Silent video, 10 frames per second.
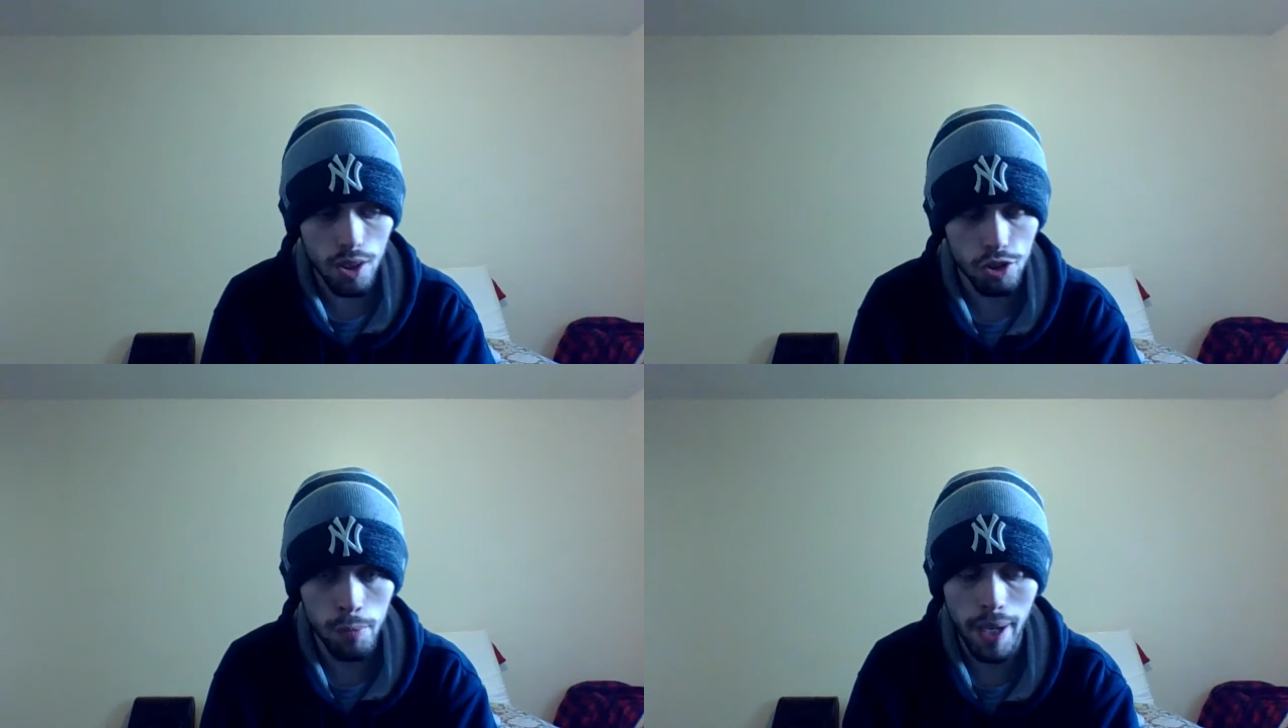
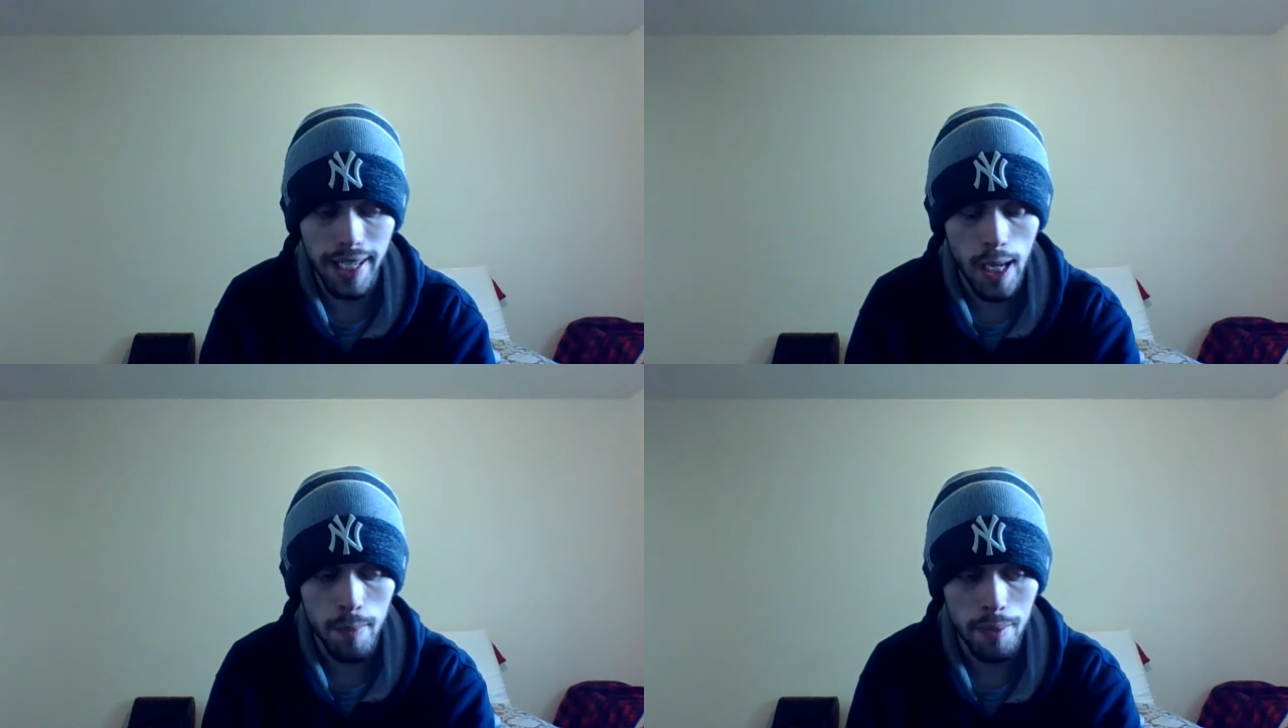to
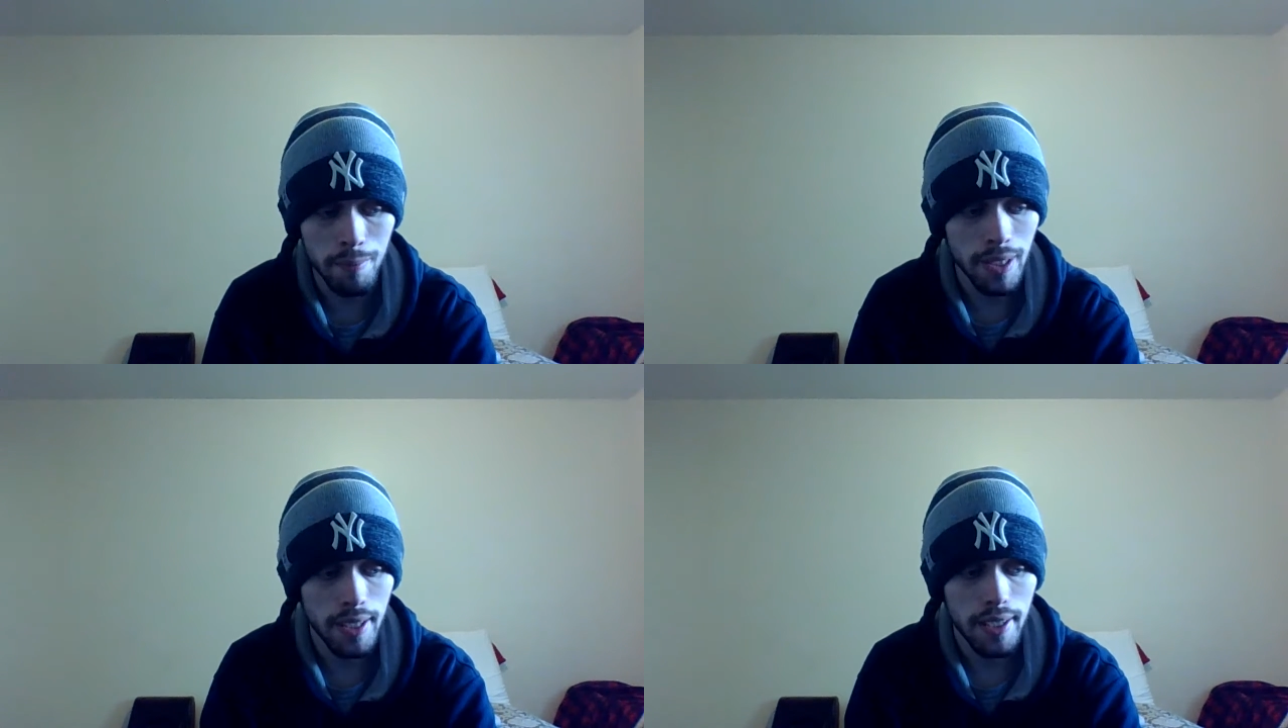Miami.
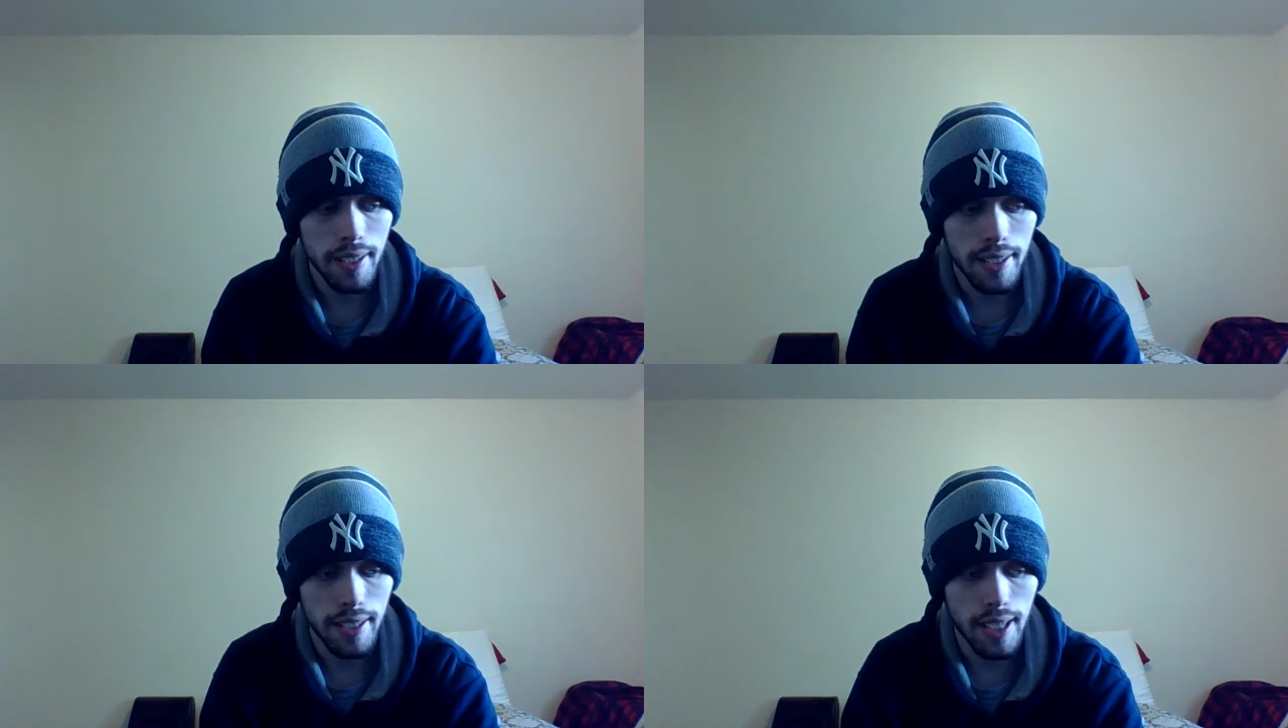
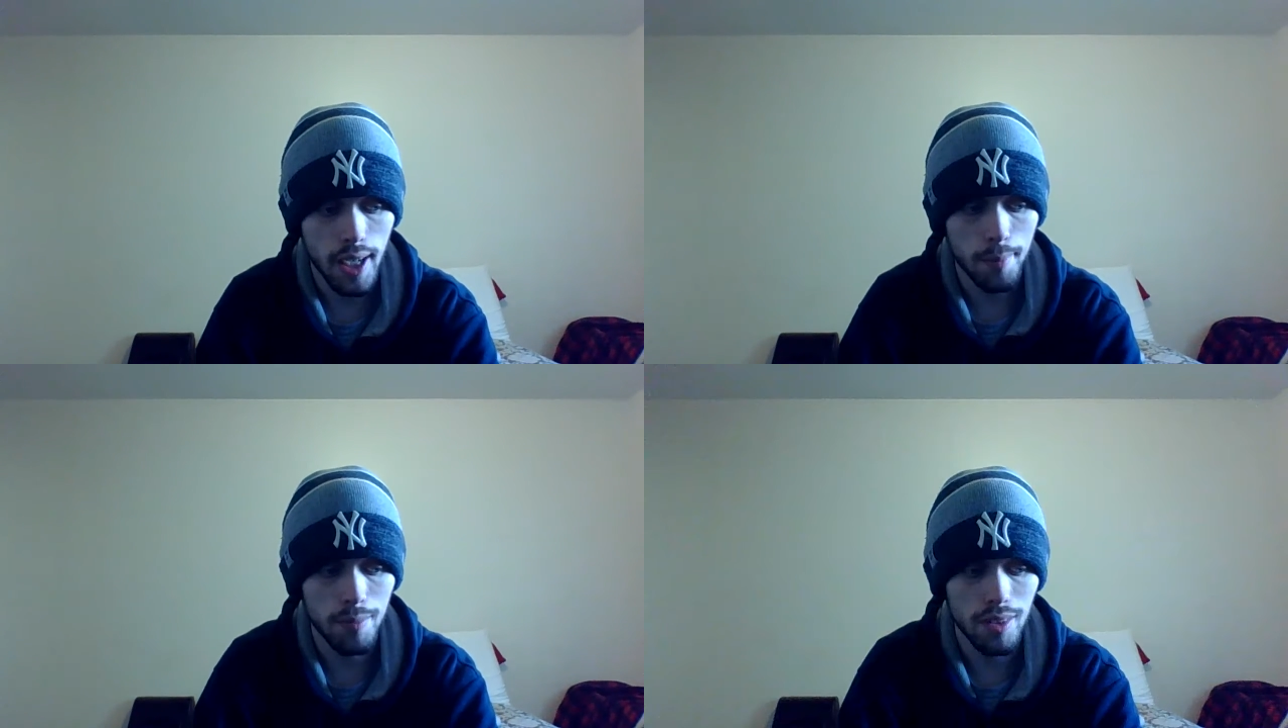Uh,